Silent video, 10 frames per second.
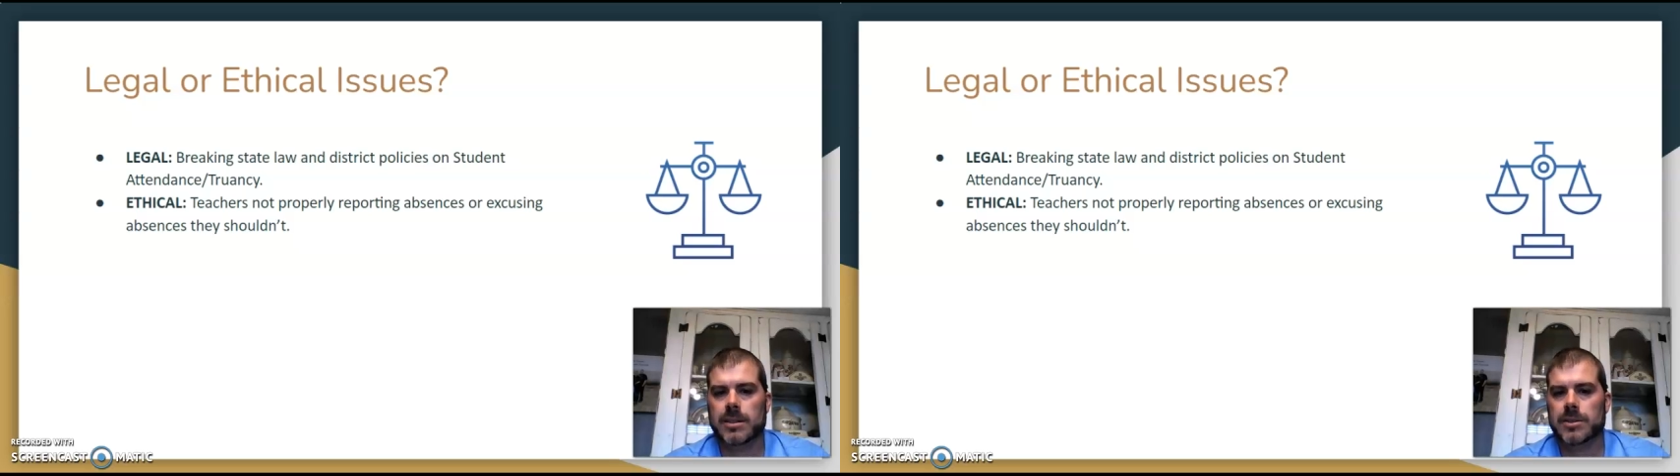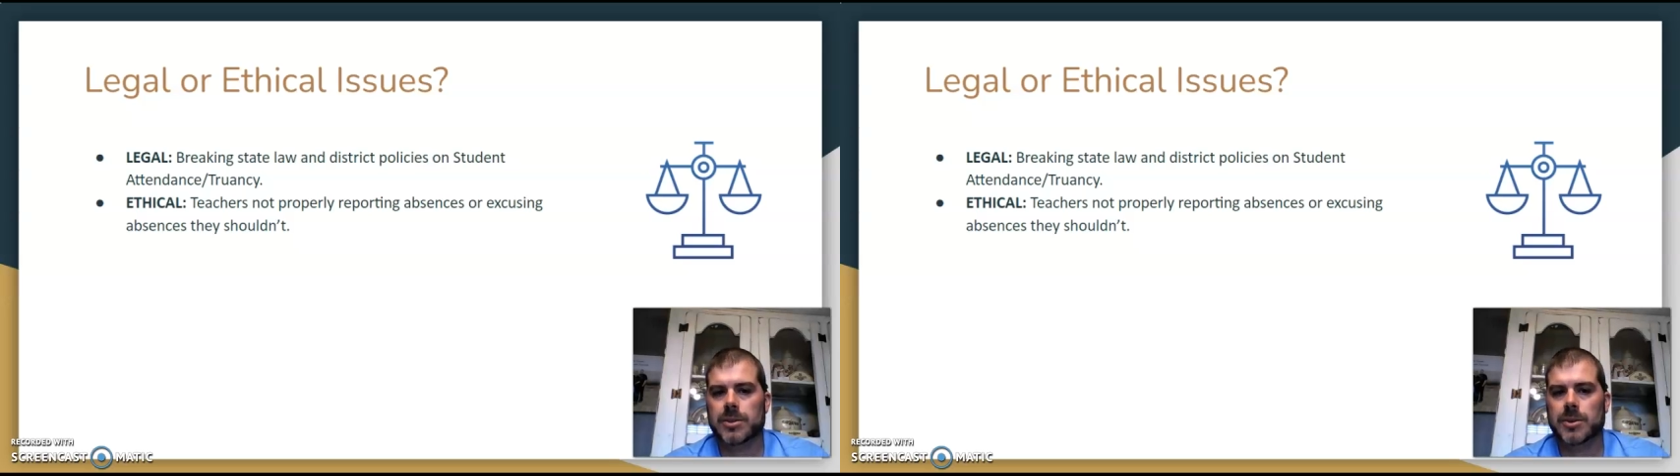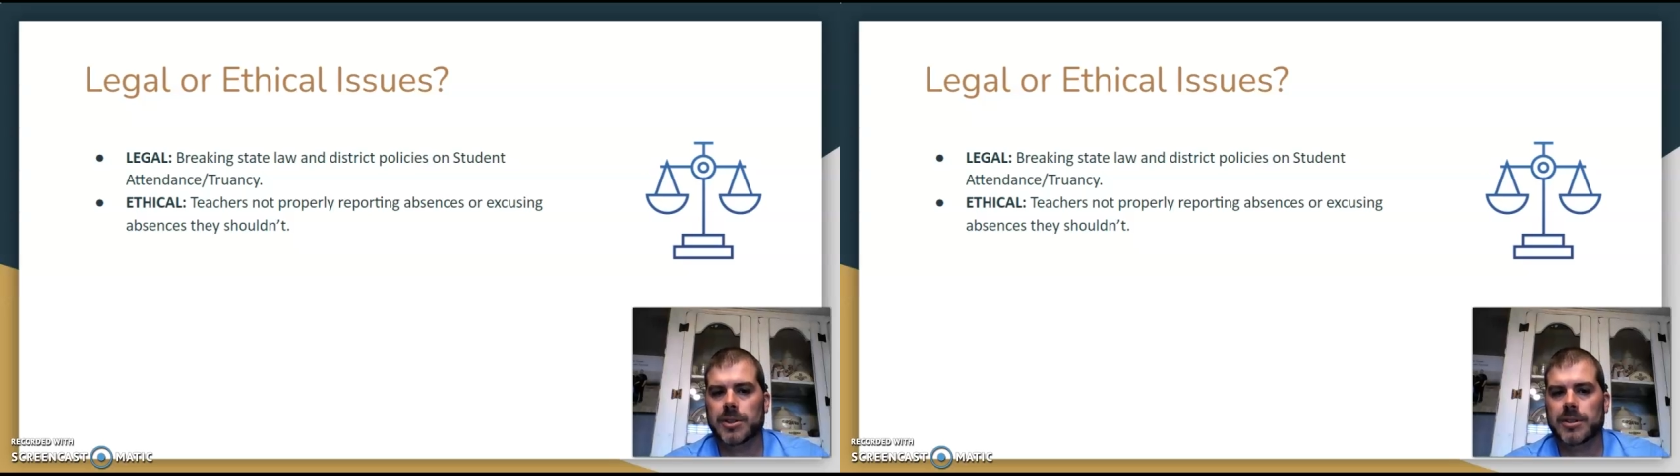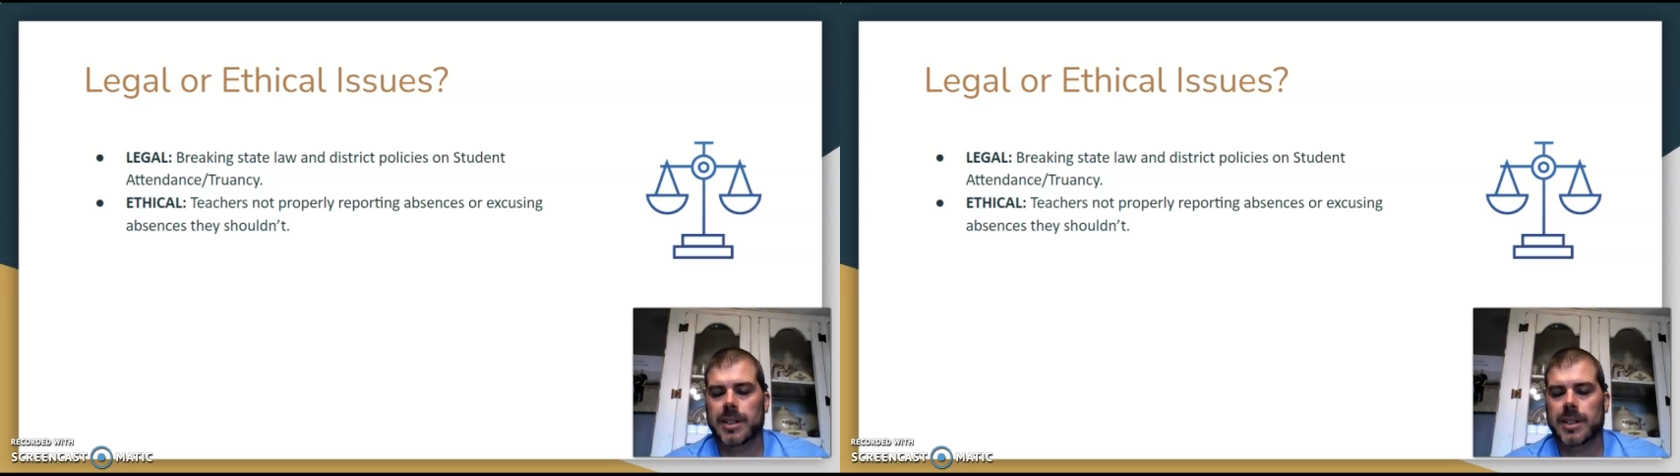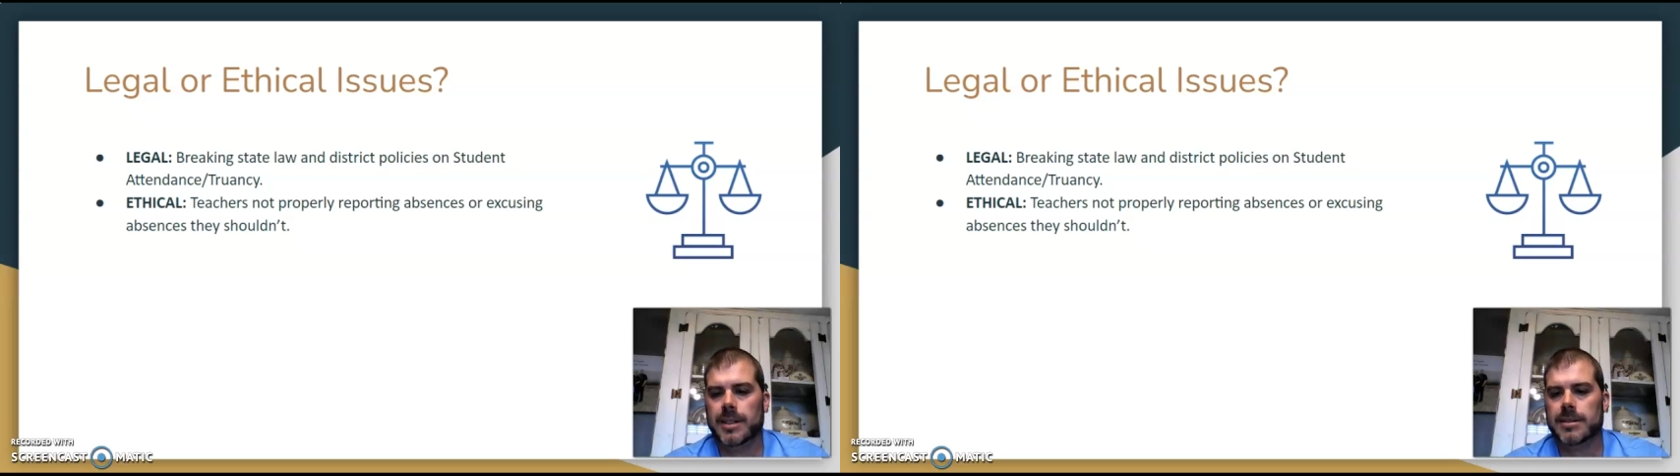on student
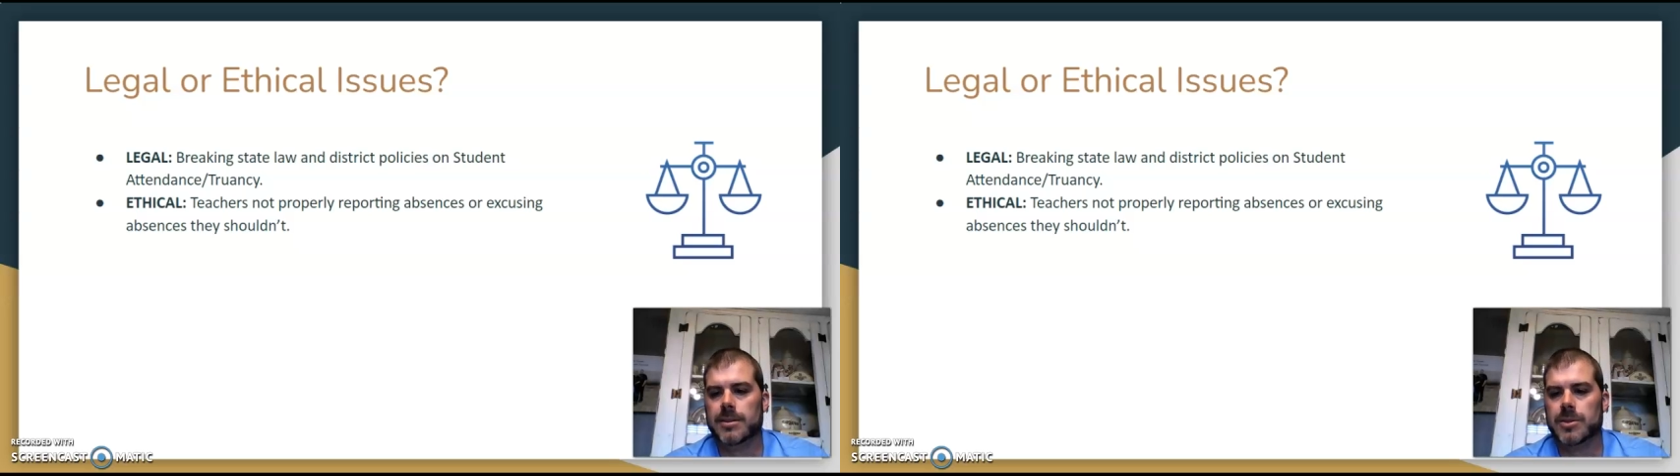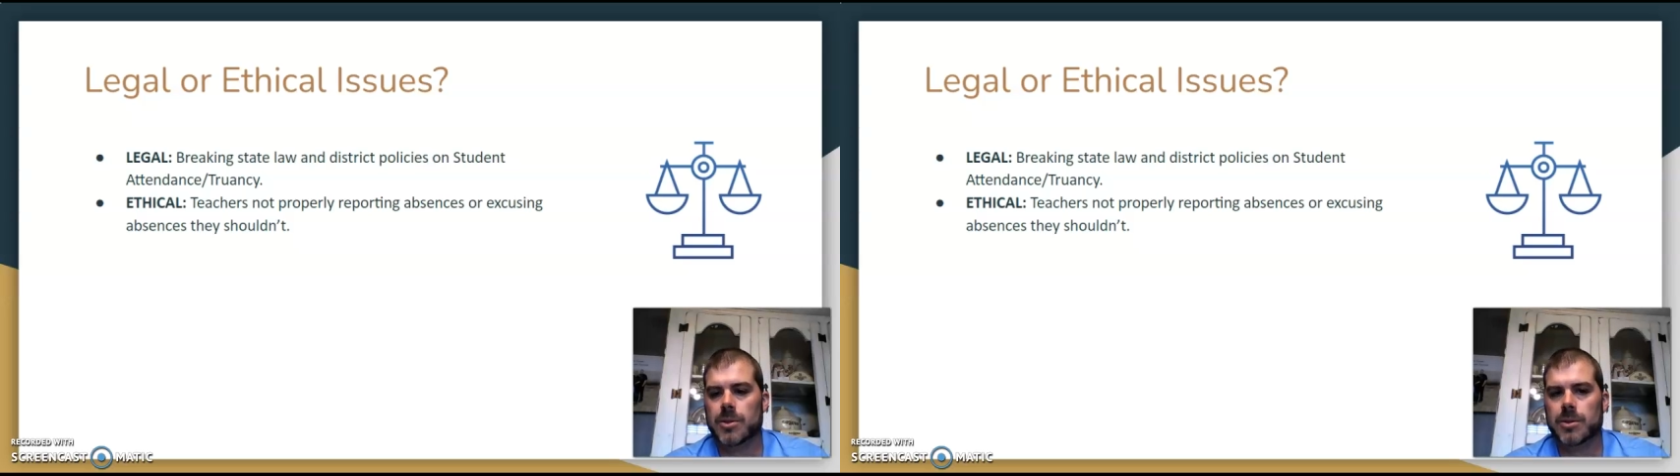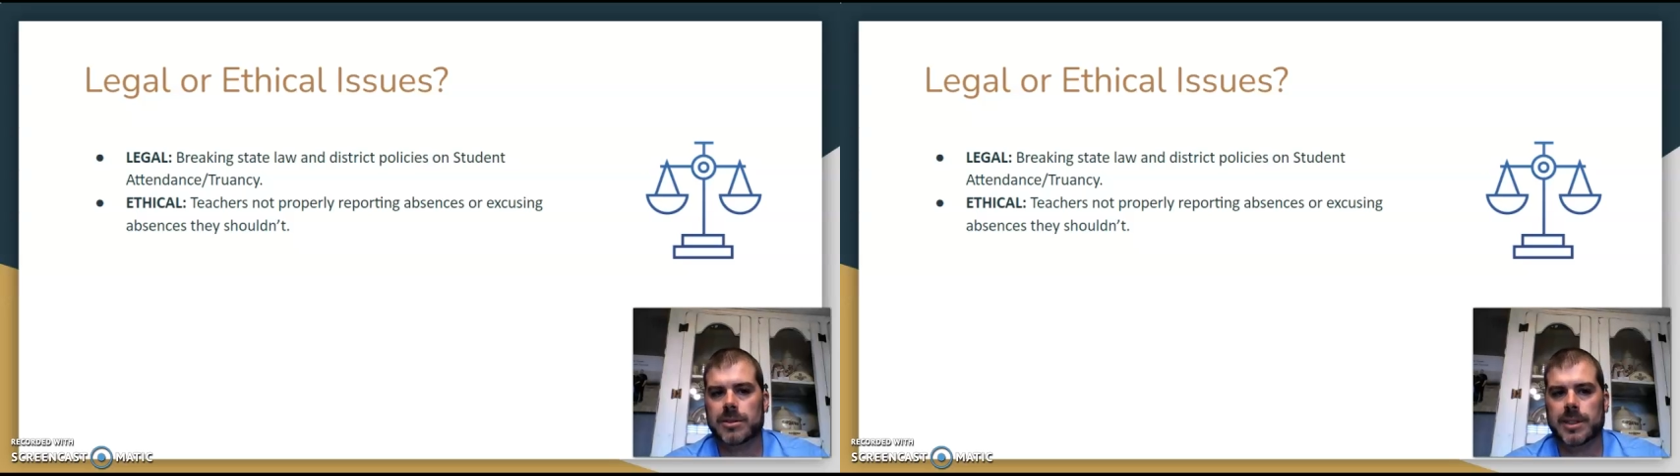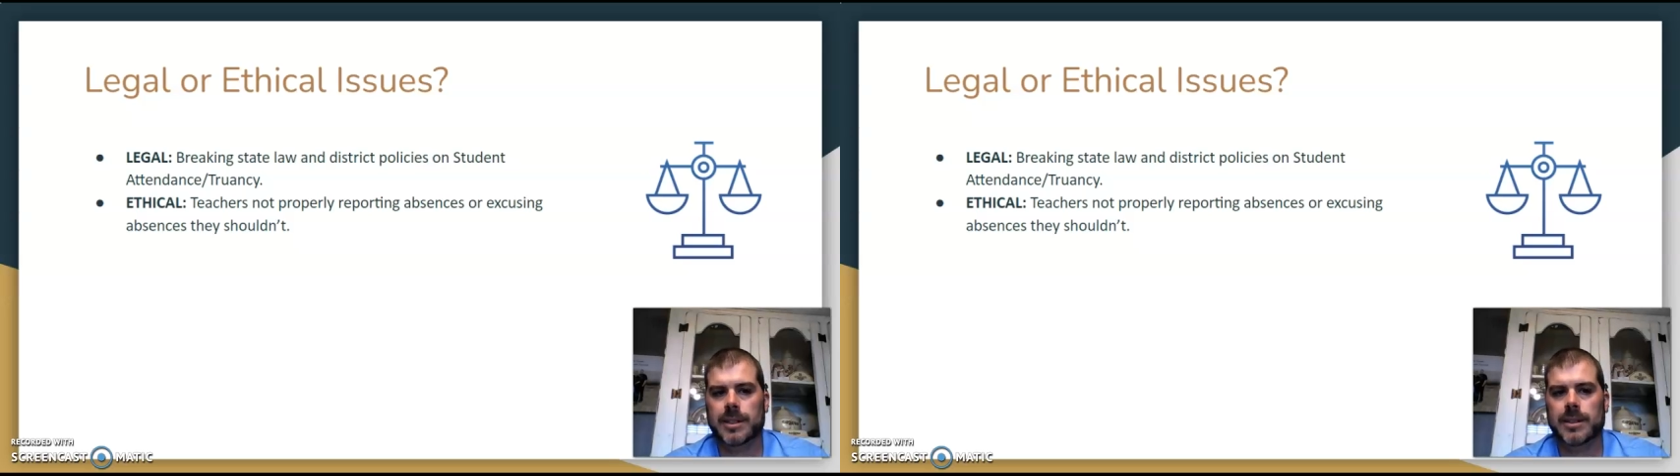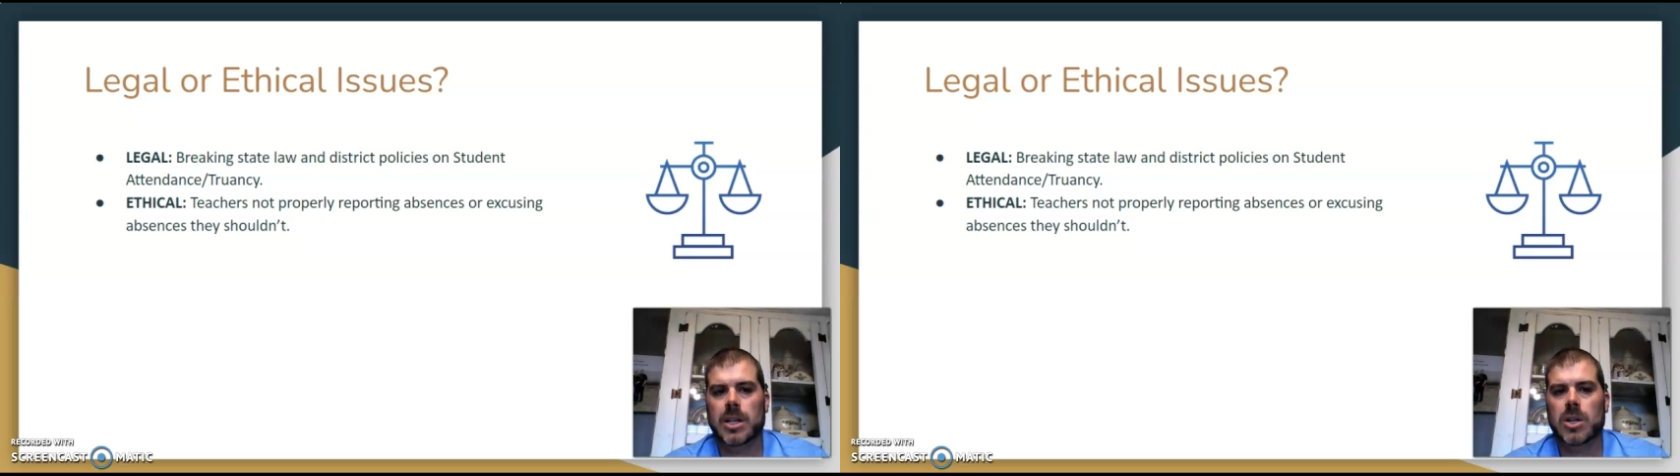attendance and
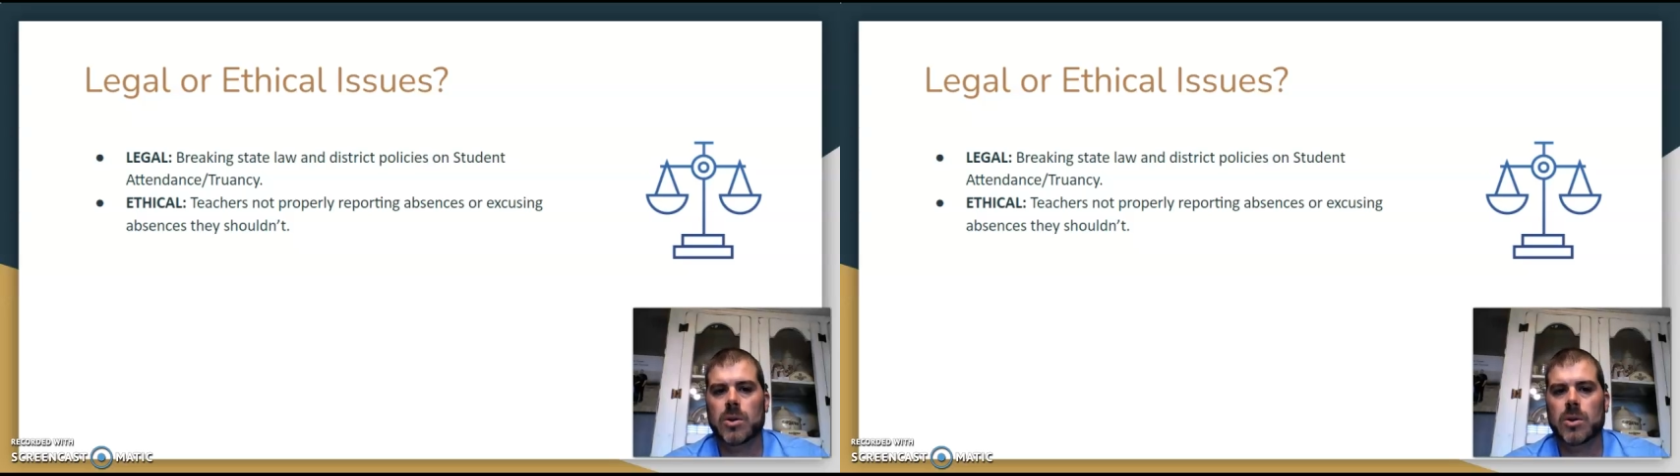truancy